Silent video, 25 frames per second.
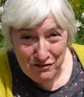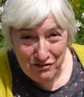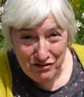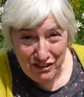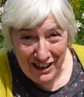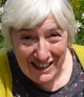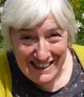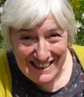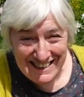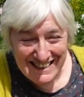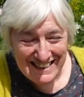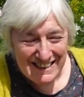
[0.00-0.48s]

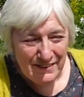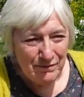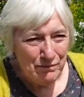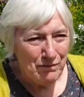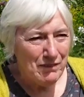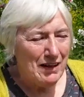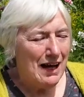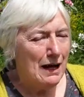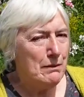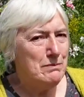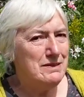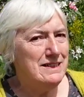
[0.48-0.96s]
friends,
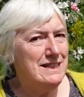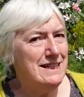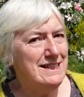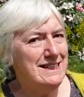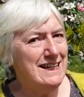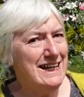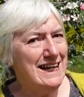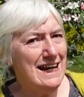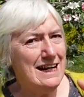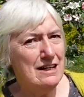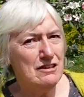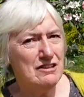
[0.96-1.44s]
I'm
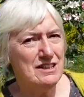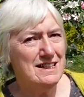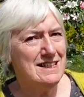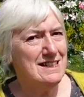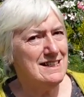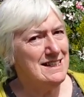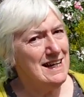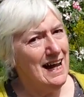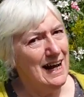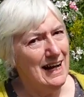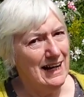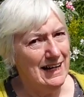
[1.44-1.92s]
sitting
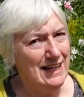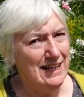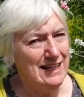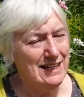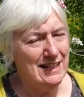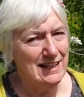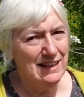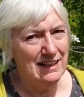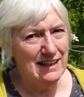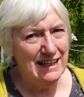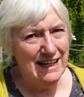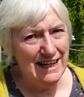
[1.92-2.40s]
outside
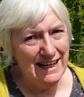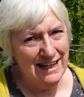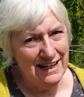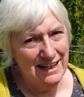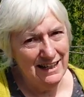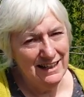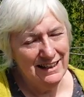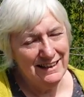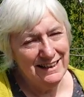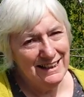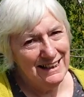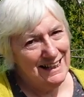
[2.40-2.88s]
here
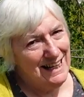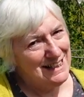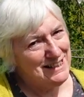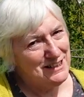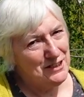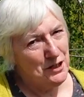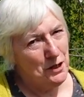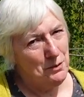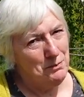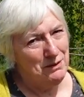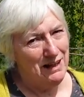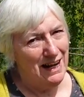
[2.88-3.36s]
at the
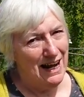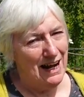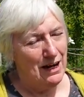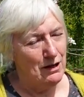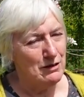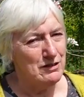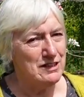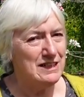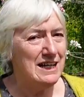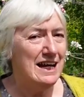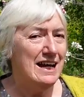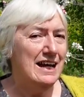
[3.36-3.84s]
Last Homely
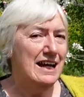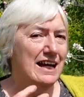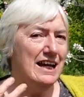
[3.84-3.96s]
House